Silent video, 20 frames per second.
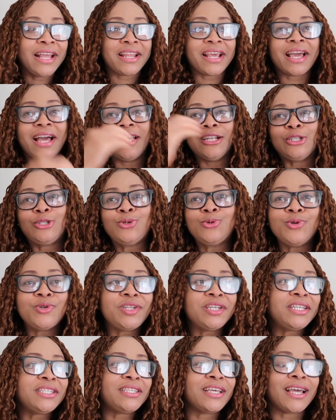They can do
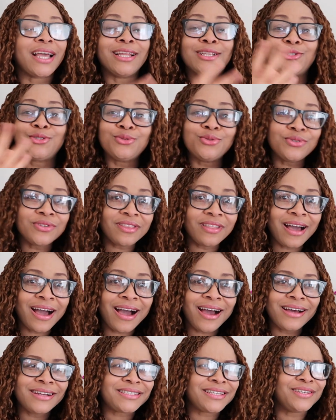this, they can do
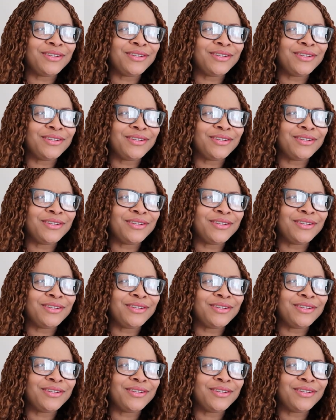that.